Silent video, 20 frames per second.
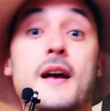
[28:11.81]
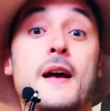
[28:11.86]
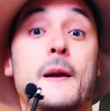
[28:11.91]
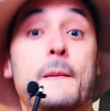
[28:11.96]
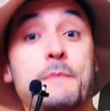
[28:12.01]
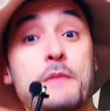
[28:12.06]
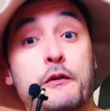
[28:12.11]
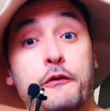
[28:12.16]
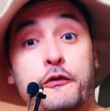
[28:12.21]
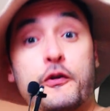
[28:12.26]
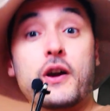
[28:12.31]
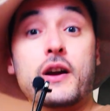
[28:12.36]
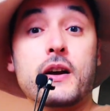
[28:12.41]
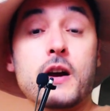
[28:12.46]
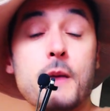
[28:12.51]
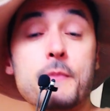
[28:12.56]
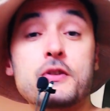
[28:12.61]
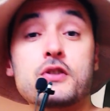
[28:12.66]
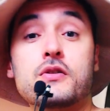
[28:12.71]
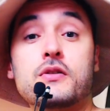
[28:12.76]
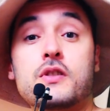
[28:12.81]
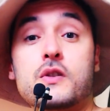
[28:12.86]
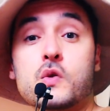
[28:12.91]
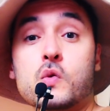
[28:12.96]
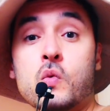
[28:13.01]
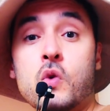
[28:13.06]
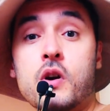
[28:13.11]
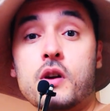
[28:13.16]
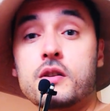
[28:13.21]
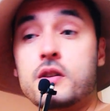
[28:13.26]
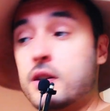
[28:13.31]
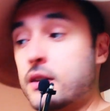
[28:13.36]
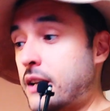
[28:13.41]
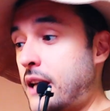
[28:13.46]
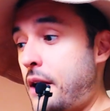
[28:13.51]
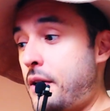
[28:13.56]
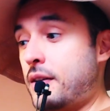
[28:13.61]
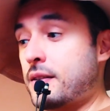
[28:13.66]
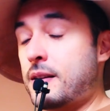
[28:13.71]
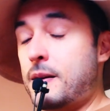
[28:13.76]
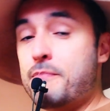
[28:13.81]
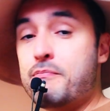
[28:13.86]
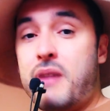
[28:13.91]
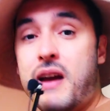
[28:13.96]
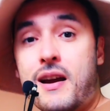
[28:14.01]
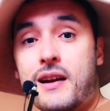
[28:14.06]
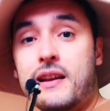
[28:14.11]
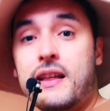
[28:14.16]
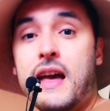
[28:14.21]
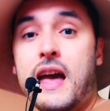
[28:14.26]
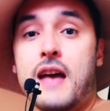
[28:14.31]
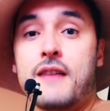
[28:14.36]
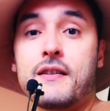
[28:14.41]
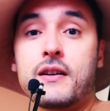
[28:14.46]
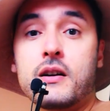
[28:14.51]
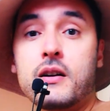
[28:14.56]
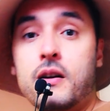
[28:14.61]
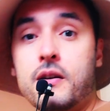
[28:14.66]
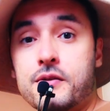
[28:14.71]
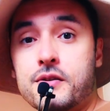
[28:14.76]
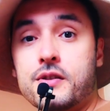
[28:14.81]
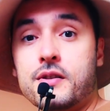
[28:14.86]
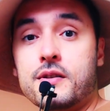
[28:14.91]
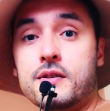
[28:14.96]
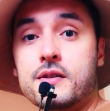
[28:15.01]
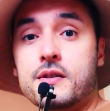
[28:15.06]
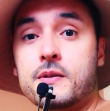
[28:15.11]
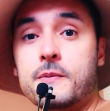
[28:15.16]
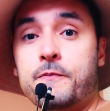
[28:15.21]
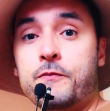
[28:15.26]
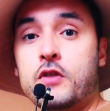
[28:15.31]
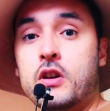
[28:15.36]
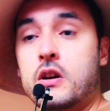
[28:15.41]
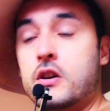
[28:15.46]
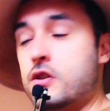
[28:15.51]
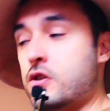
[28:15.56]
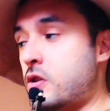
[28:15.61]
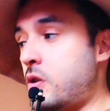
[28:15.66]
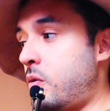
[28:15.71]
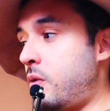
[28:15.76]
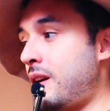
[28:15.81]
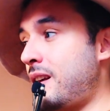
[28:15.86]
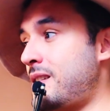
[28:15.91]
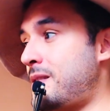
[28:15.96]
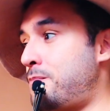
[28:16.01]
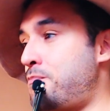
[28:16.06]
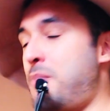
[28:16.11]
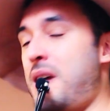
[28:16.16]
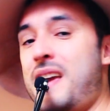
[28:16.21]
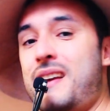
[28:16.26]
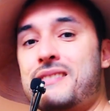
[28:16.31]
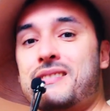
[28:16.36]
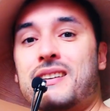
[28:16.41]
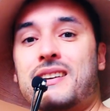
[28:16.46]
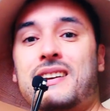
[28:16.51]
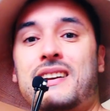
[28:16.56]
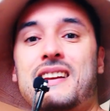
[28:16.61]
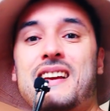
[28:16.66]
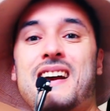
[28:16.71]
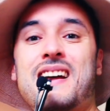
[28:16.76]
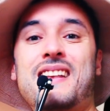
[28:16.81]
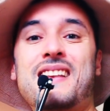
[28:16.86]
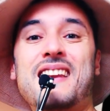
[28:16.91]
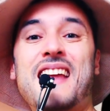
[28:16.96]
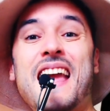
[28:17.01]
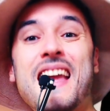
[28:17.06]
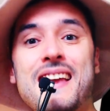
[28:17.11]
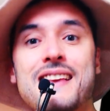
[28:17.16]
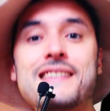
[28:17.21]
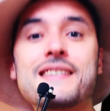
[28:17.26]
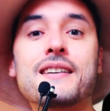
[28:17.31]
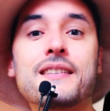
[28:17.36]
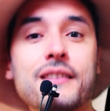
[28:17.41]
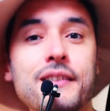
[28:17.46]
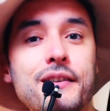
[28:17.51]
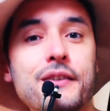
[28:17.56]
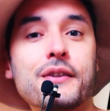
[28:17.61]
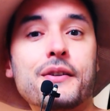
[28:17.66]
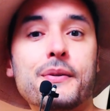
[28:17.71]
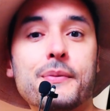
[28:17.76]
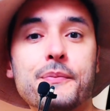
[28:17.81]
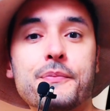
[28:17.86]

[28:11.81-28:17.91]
Before coming to this world, our character barely had a conscience, so he's basically an alien here.